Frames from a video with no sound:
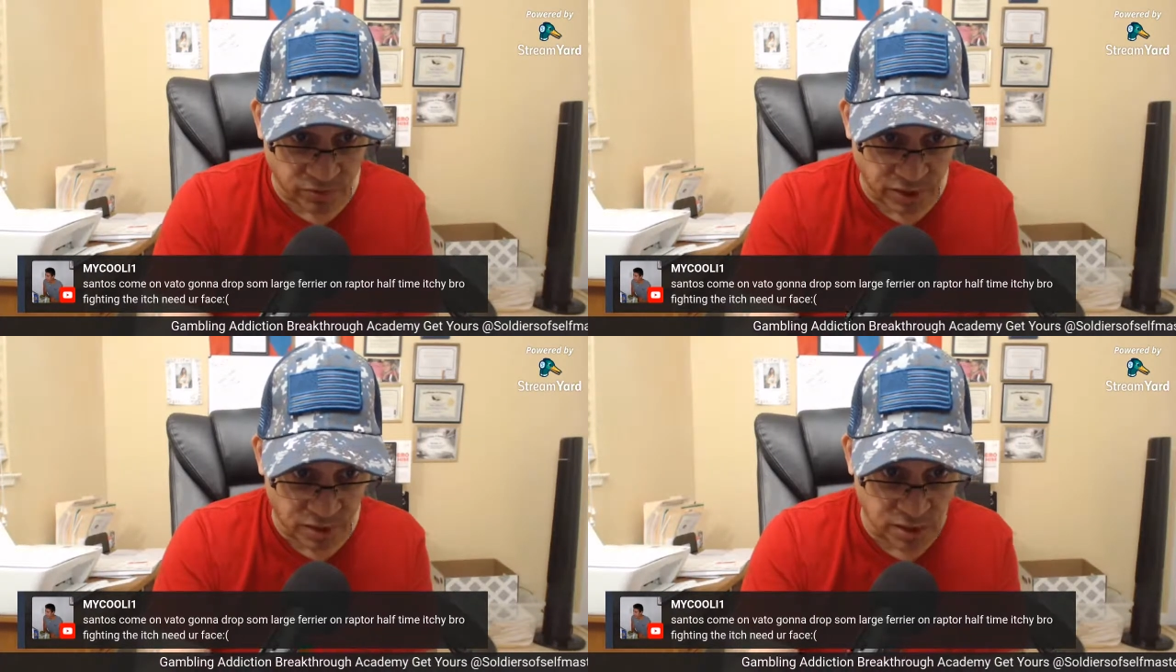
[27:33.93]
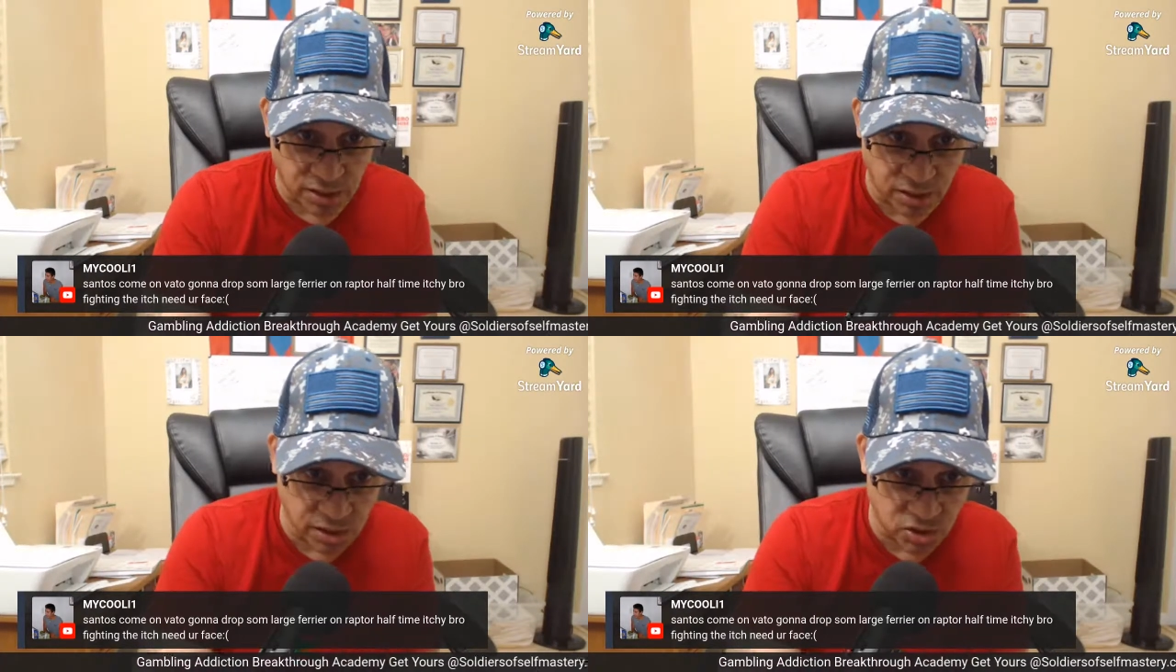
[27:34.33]
Fighting
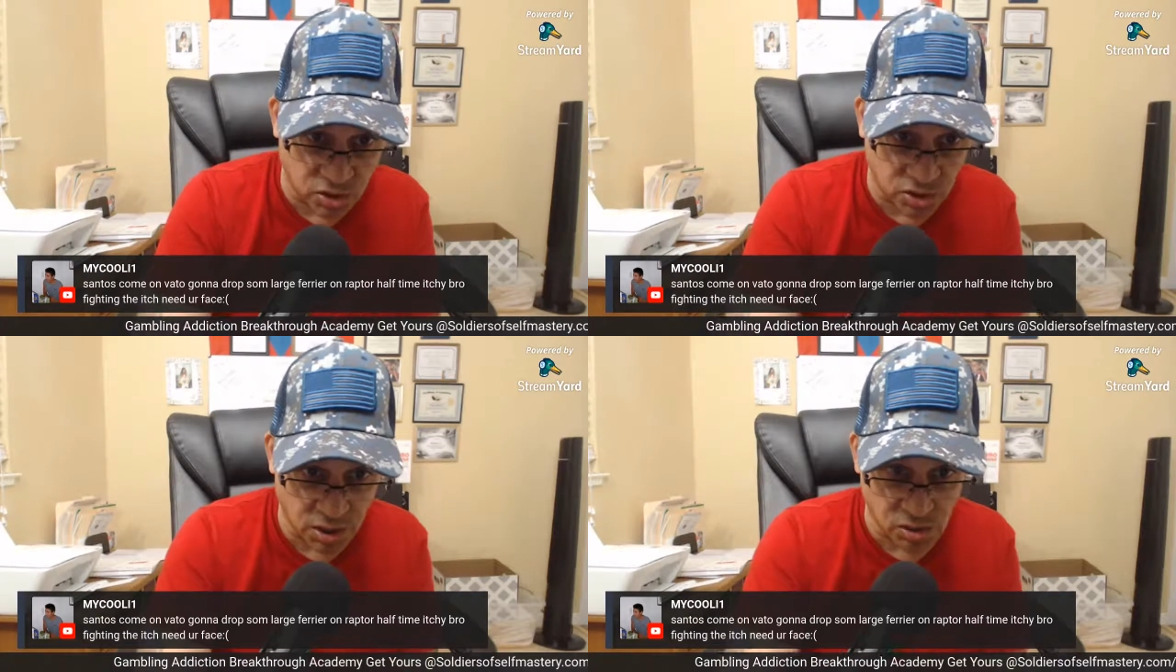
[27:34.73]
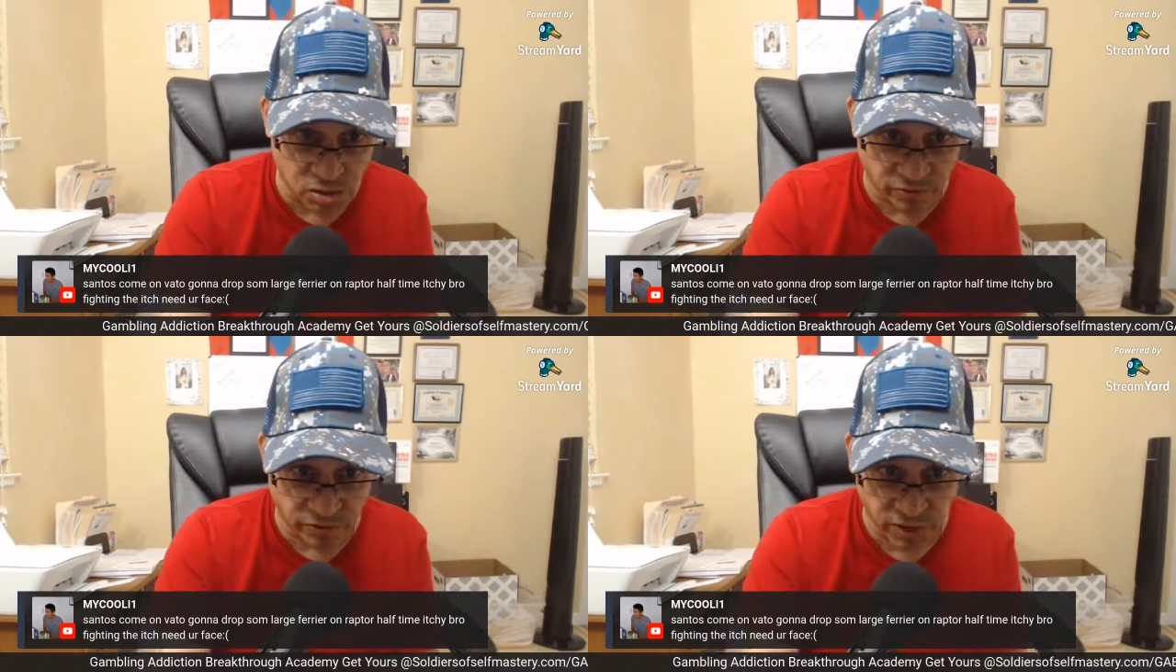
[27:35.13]
the itch. Need
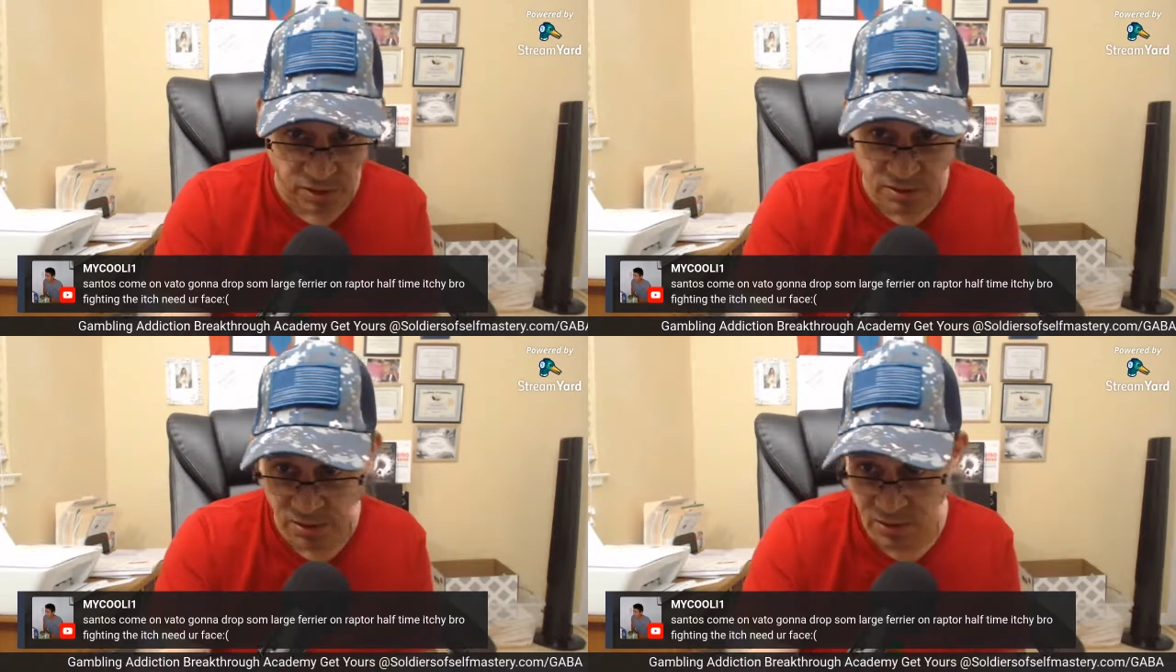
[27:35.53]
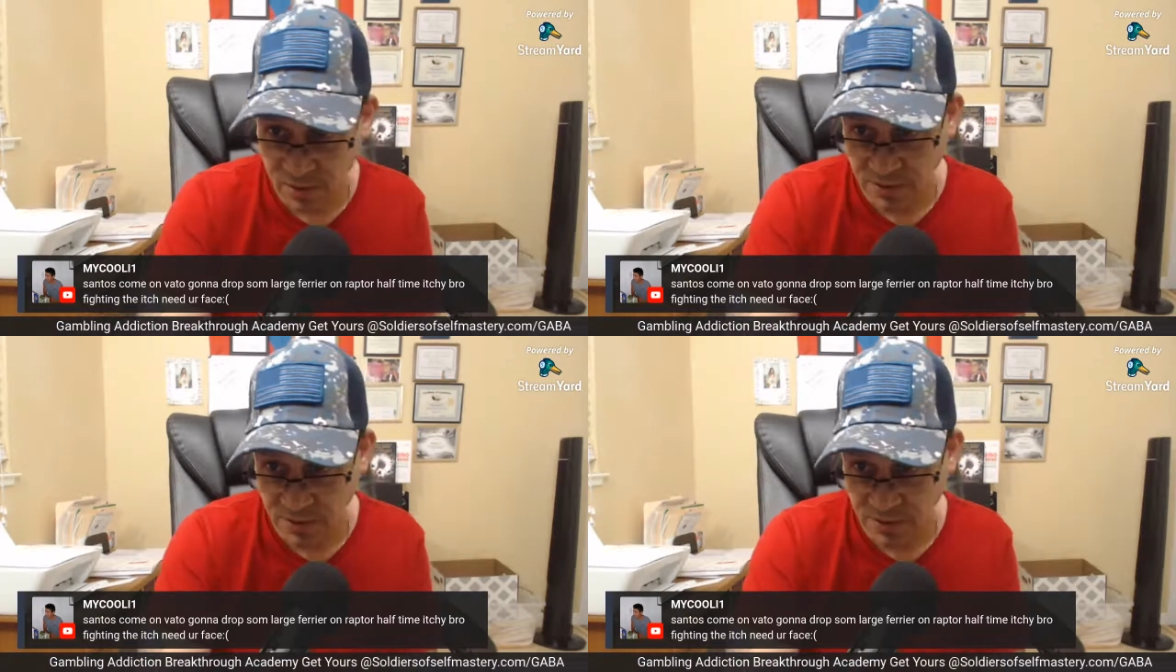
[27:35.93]
your face.